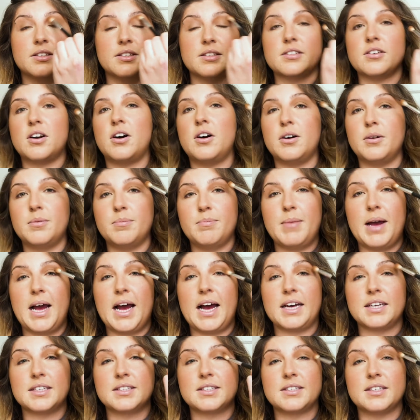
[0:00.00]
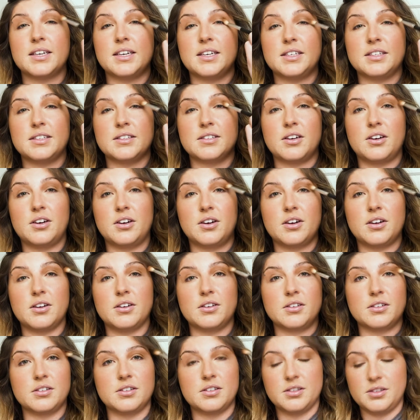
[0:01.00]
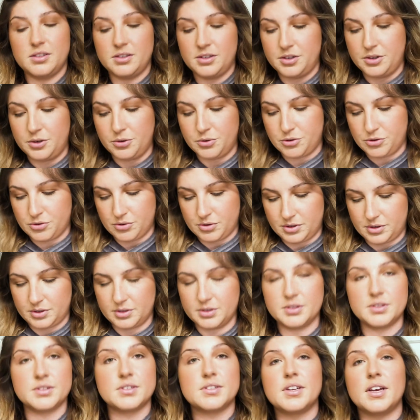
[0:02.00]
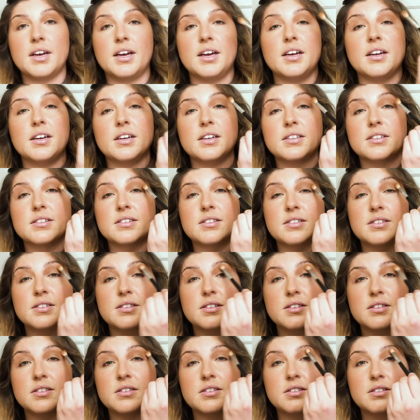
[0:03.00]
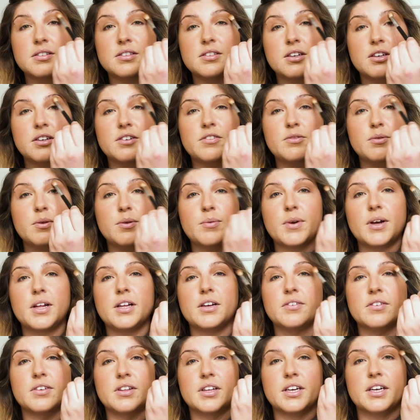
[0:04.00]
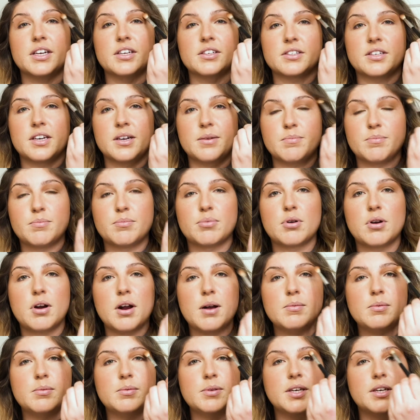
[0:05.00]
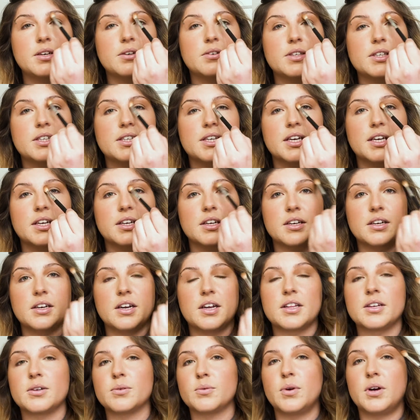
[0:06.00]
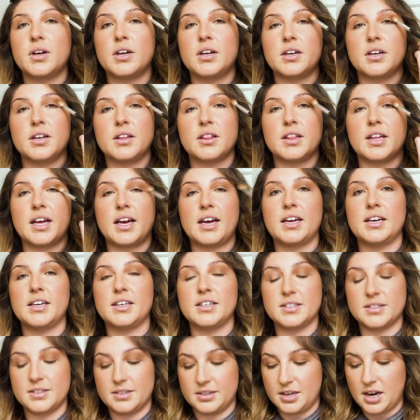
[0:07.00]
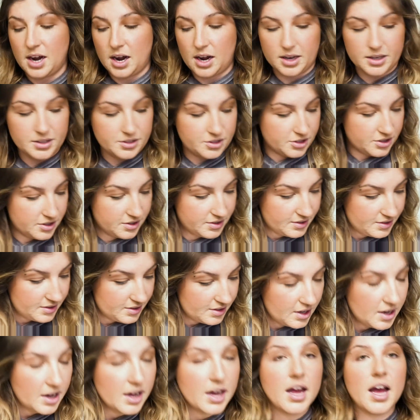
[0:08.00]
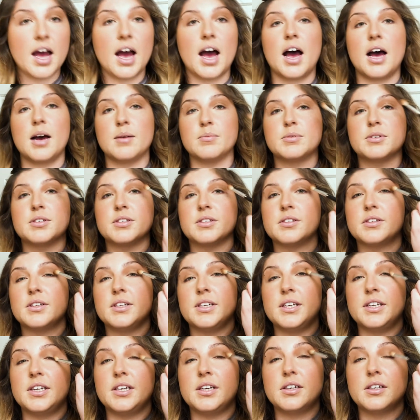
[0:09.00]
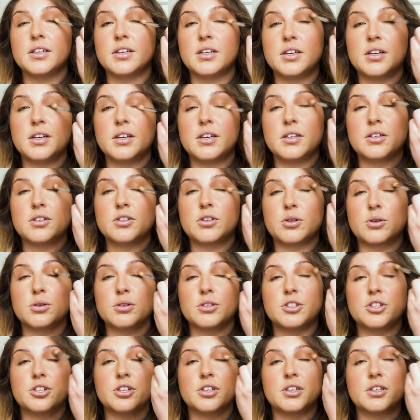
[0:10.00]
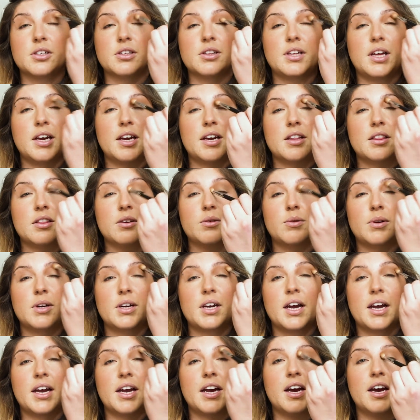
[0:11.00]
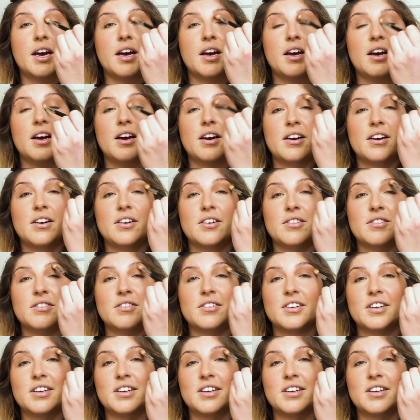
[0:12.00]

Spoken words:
It's all mattes and it's all neutrals, and it's served me well over the years. I'm probably going to get another one that is not just absolutely tortured like the one I have.